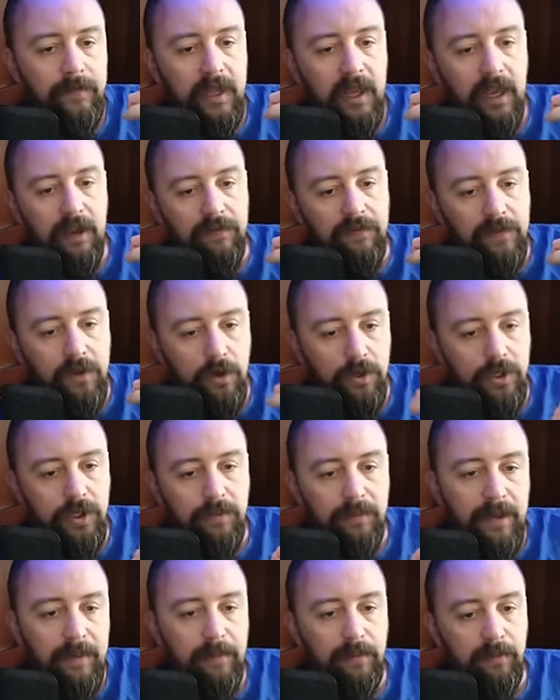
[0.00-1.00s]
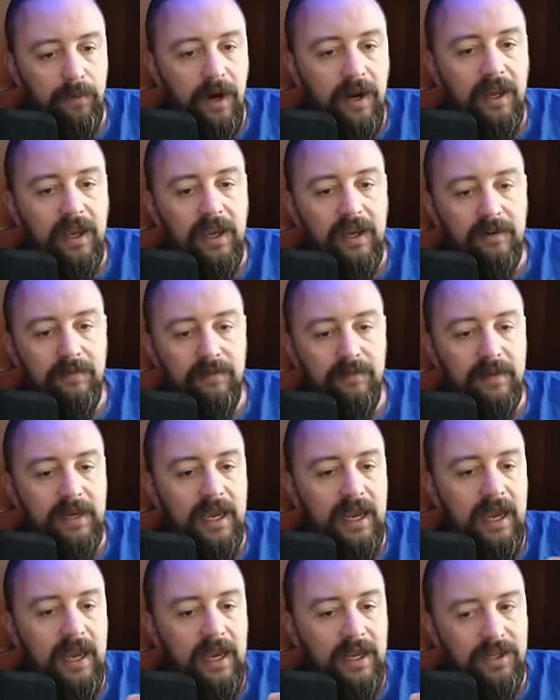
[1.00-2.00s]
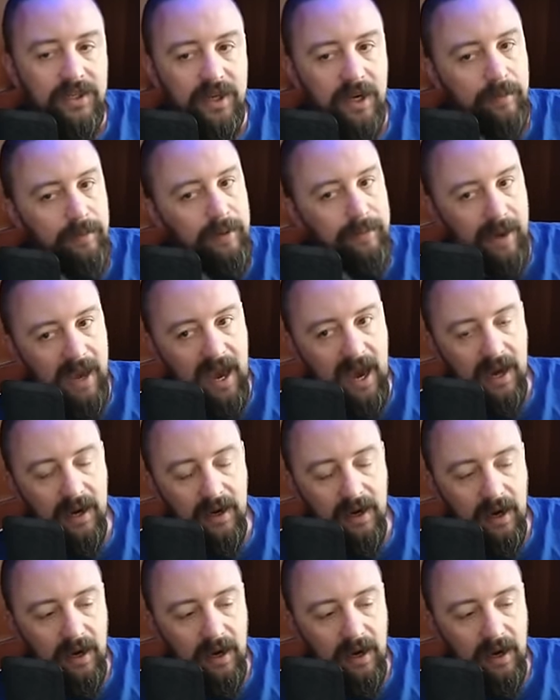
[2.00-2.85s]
if those are the people running it, it's going to be bad.